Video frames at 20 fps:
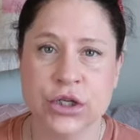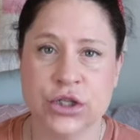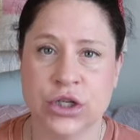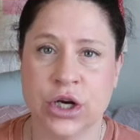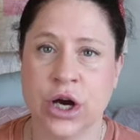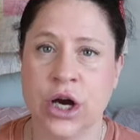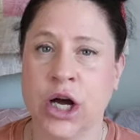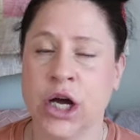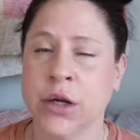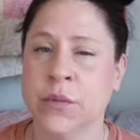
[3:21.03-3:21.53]

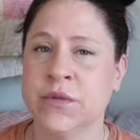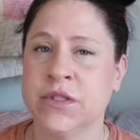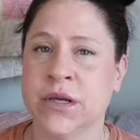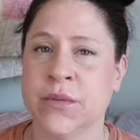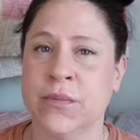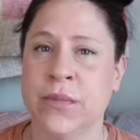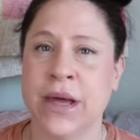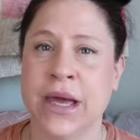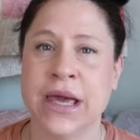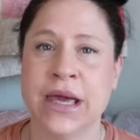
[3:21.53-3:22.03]
job to
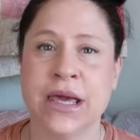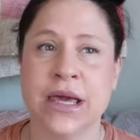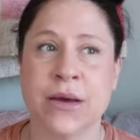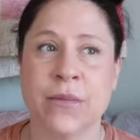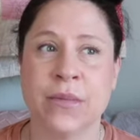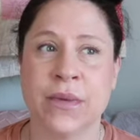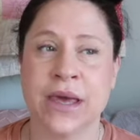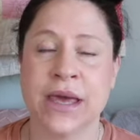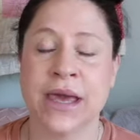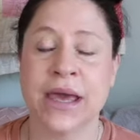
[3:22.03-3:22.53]
make
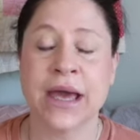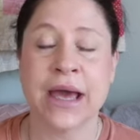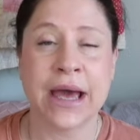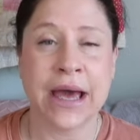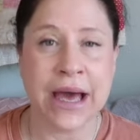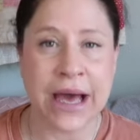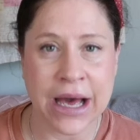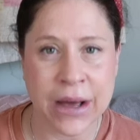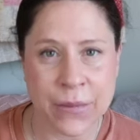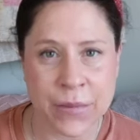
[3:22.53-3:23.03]
me
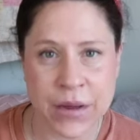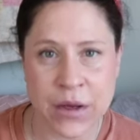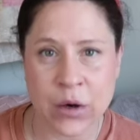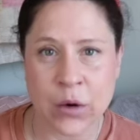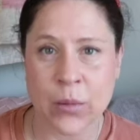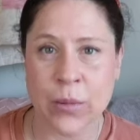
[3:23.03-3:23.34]
happy